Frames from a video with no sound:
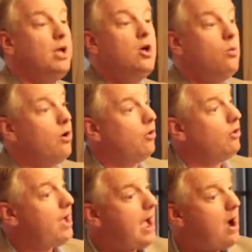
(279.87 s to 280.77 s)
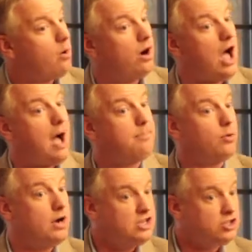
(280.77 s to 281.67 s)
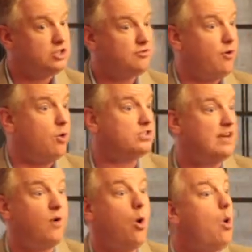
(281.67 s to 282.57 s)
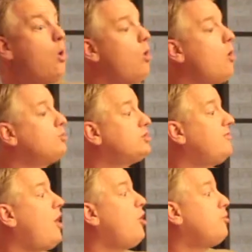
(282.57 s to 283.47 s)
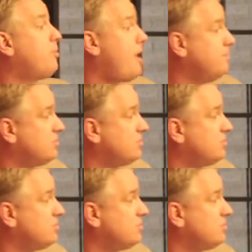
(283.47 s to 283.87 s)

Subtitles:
Well, our operations folks have a whole host of other problems to